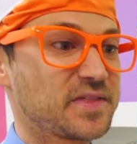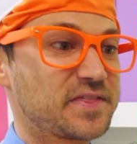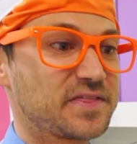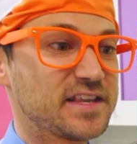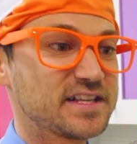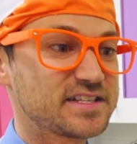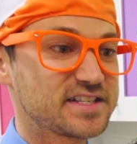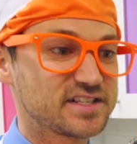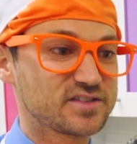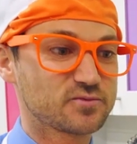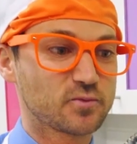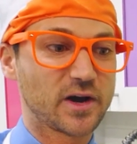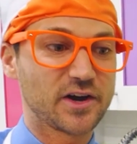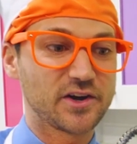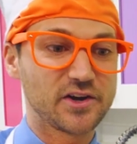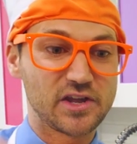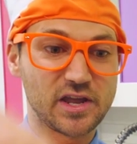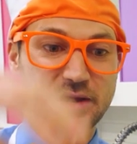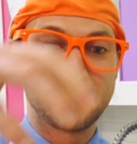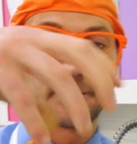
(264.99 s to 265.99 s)
This is where
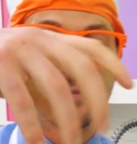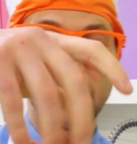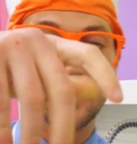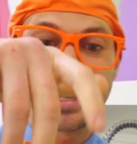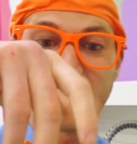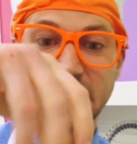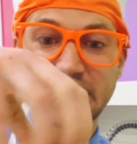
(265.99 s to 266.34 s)
you can put a